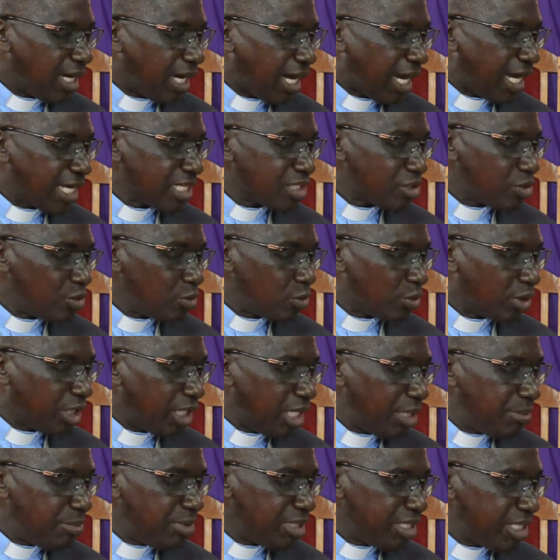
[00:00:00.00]
as you
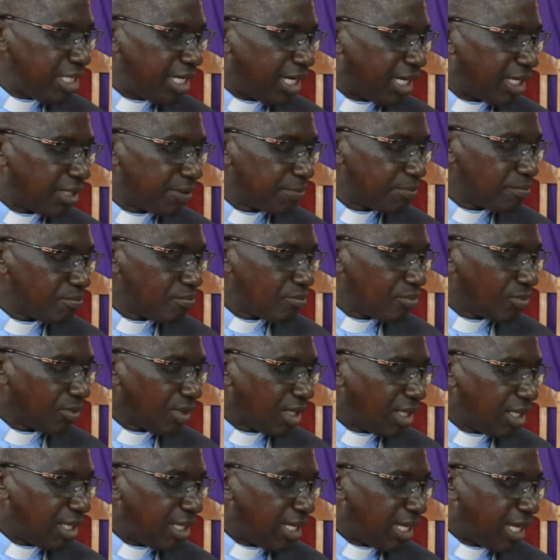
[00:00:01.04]
came here,
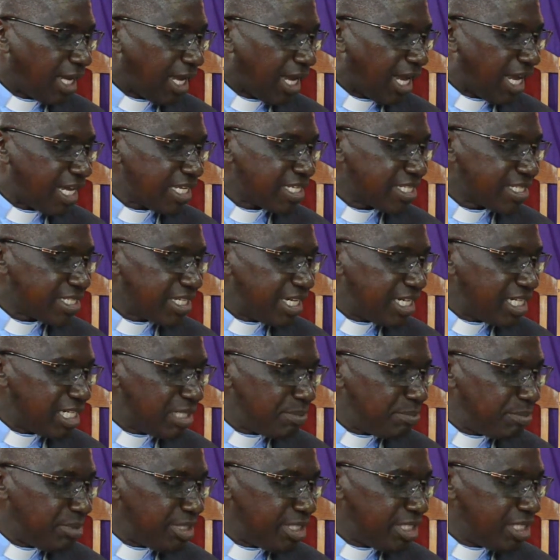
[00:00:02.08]
has
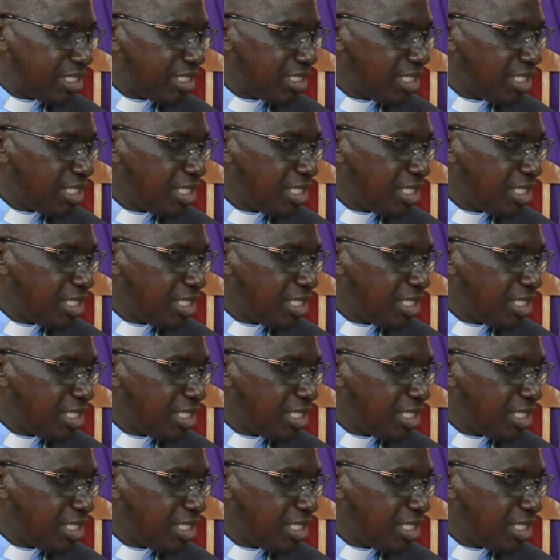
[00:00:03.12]
sent me